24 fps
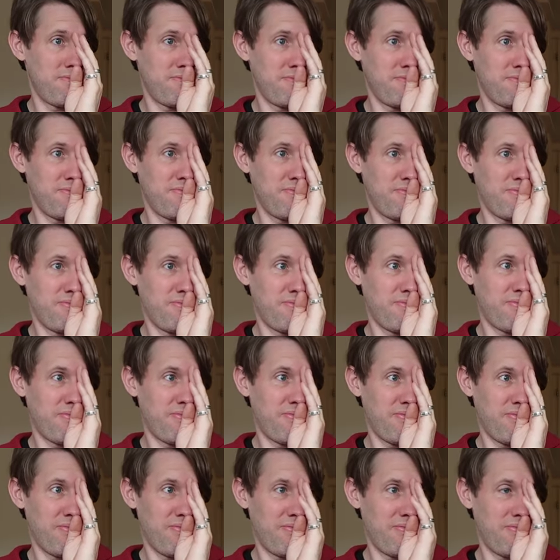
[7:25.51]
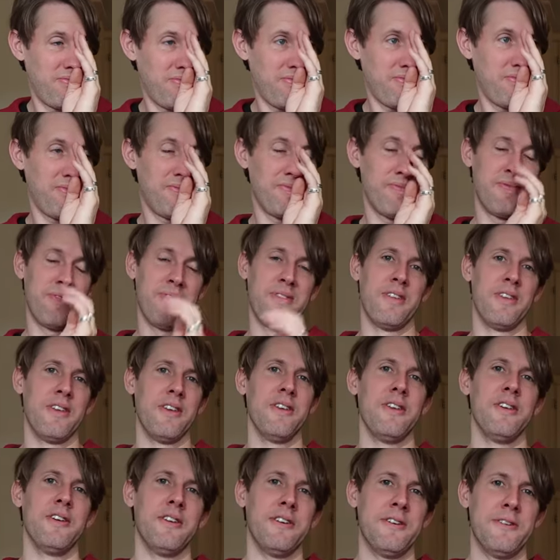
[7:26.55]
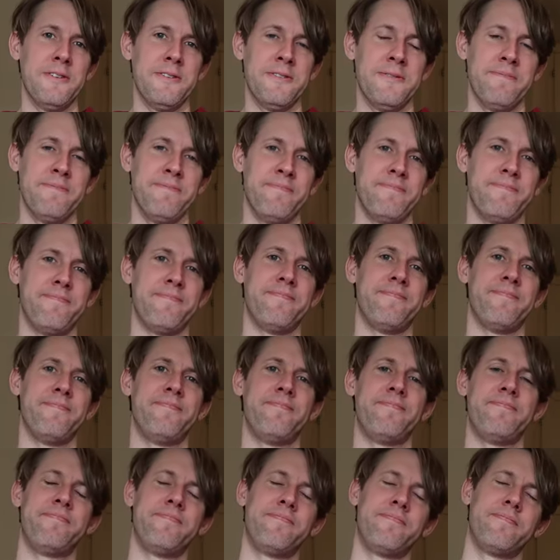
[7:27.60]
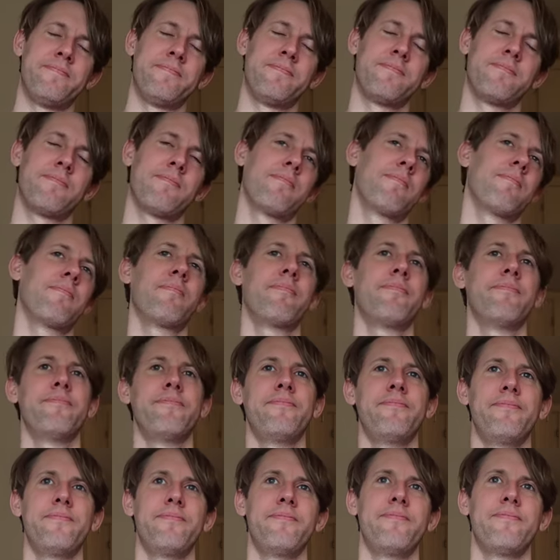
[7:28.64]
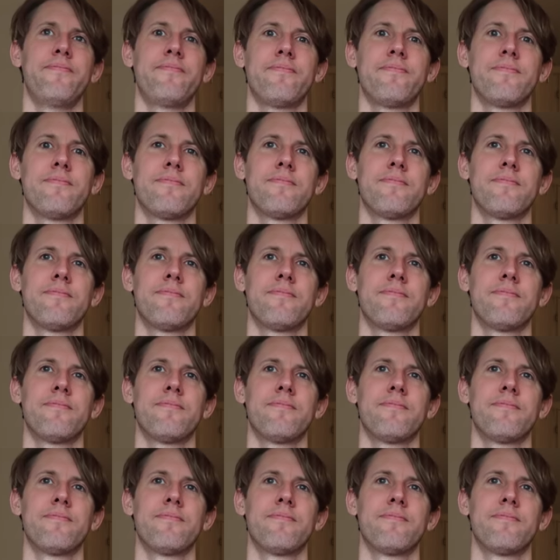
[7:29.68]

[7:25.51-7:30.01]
This person isn't speaking.